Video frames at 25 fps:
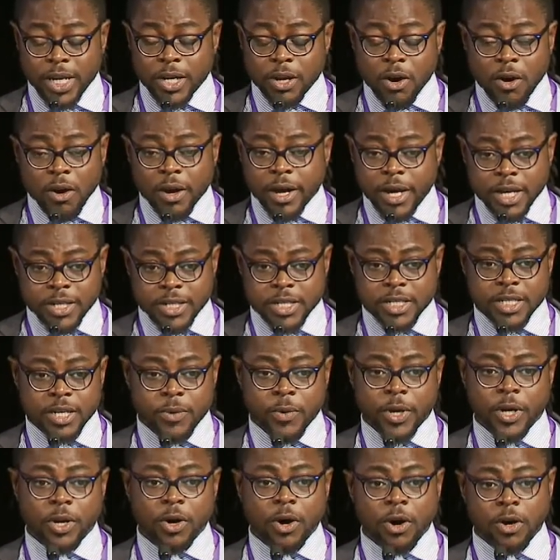all cases, they
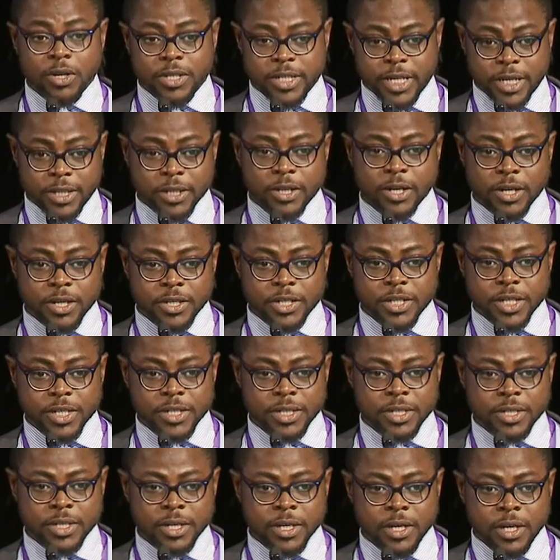were not all
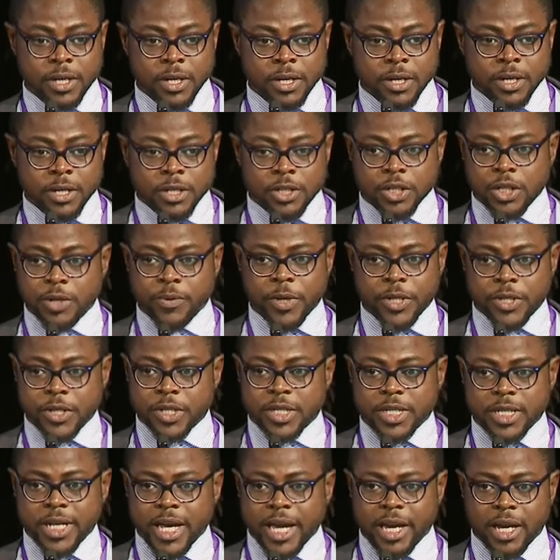technologists. So they were
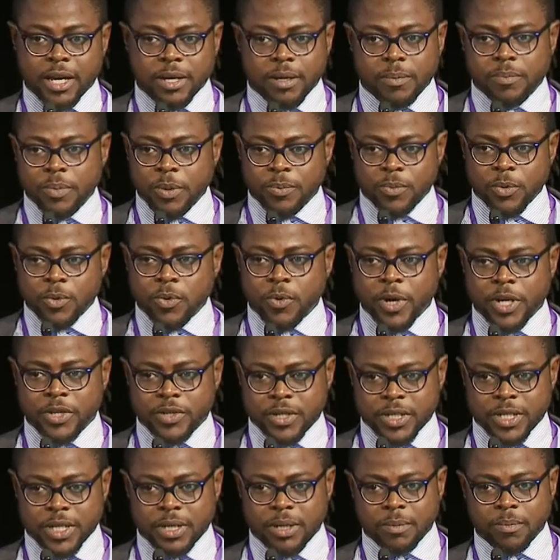just people who are
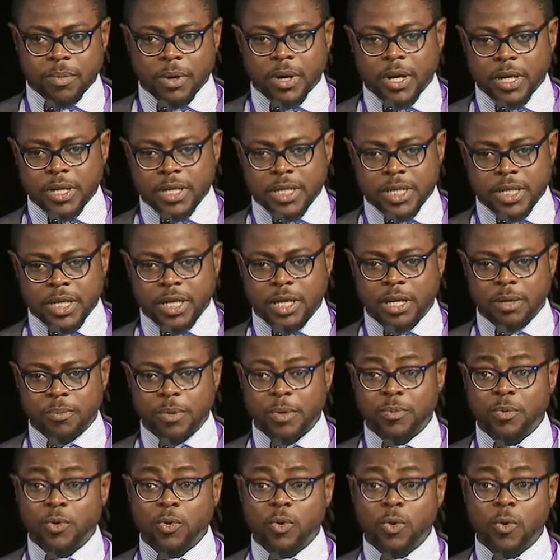interested in policy,
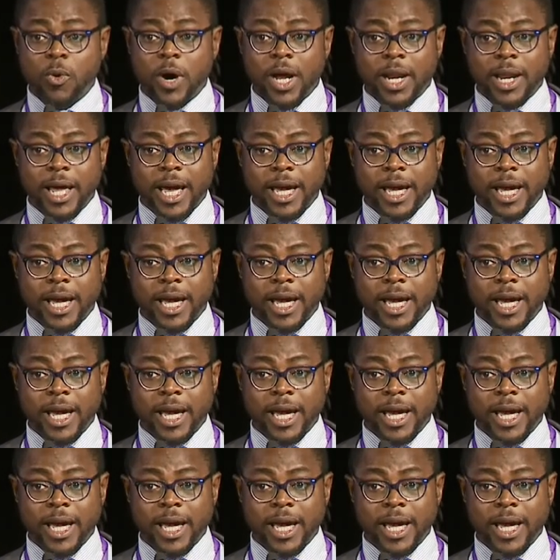people who